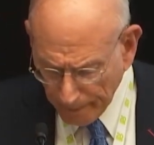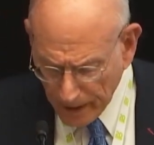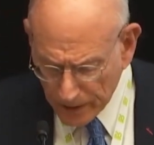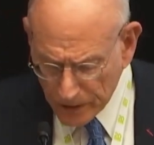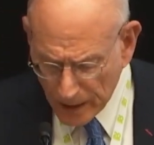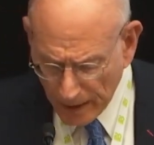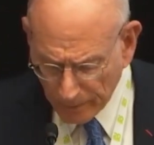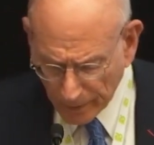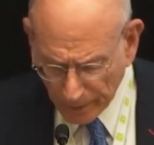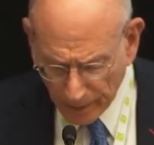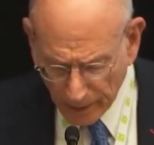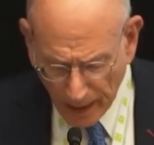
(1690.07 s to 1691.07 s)

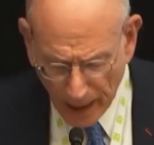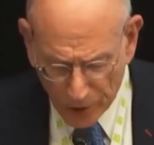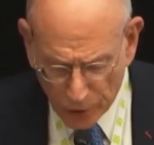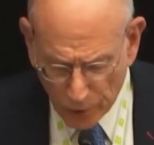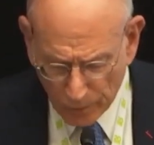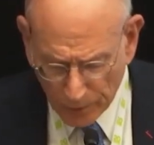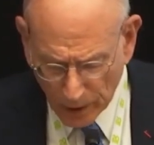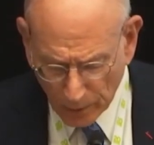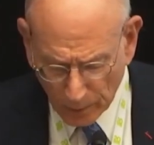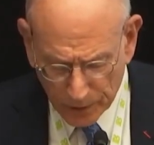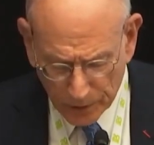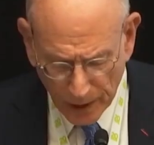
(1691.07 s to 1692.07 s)
Seventh, as you've done
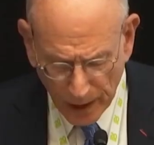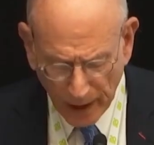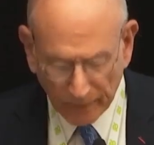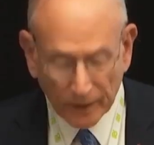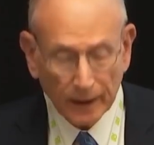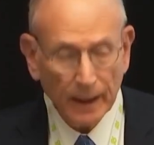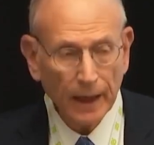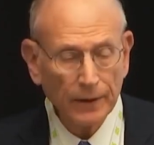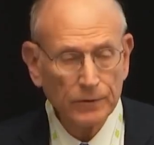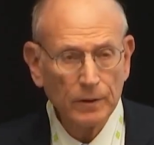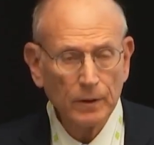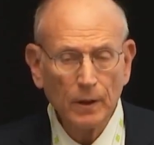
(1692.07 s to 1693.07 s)
with
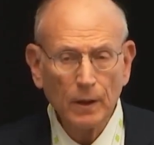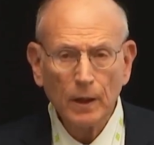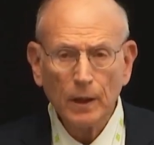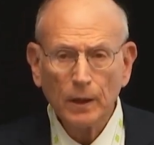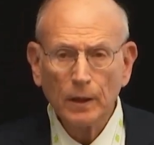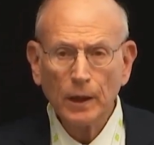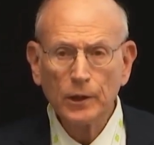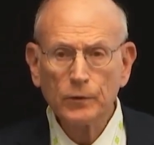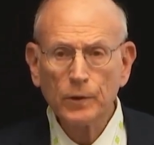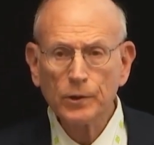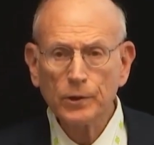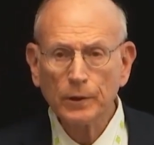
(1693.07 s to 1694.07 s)
CIVS,
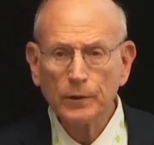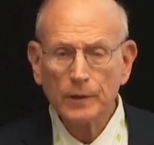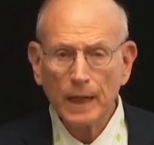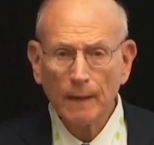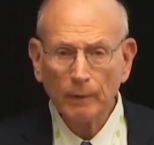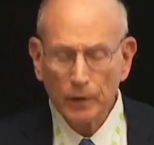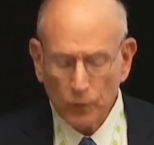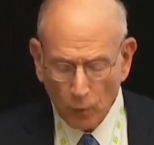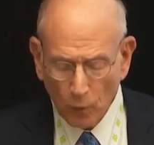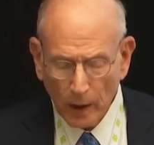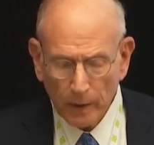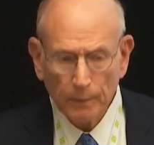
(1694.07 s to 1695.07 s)
countries should establish
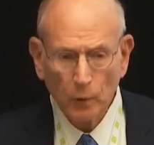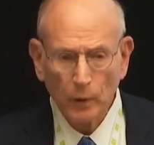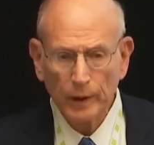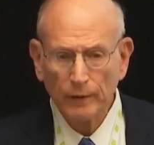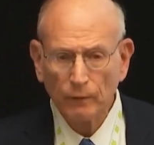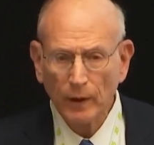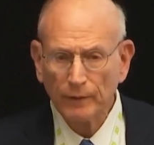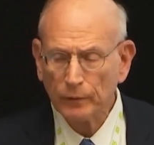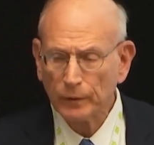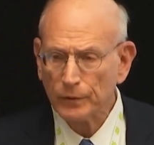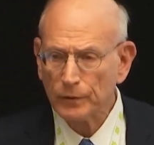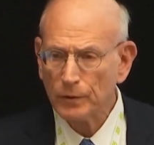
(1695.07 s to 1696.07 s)
one point of
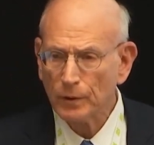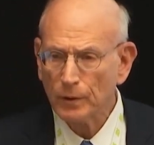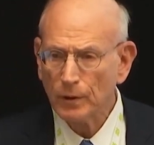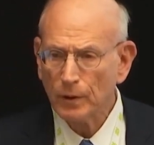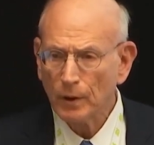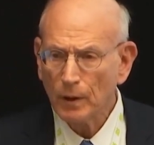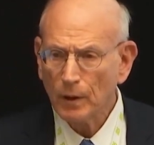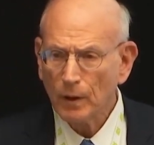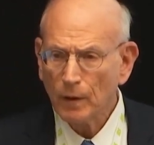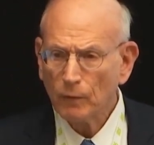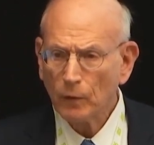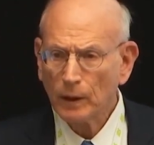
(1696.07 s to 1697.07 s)
reference
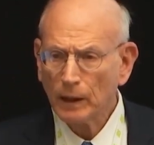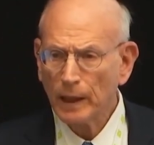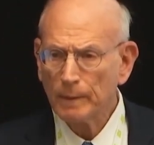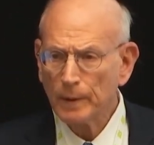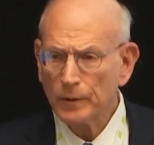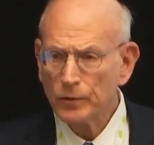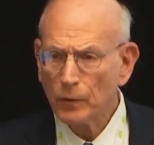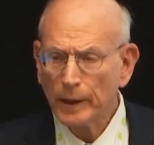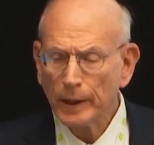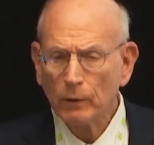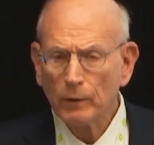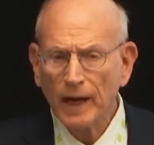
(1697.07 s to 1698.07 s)
for claimants so they
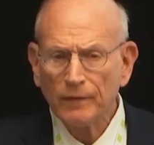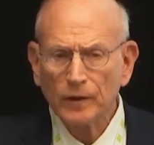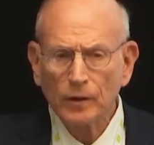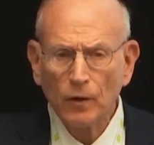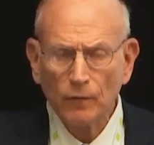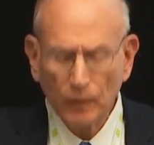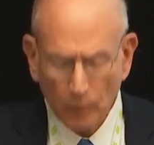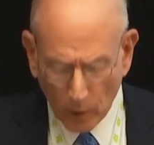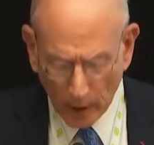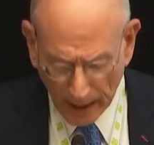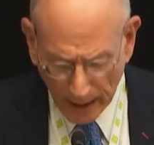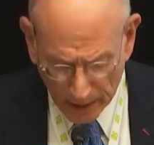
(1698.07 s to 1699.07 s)
don't have to go from
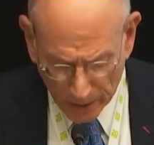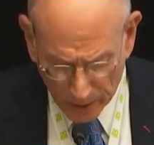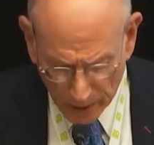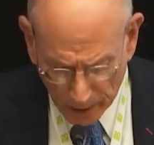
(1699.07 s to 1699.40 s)
one agency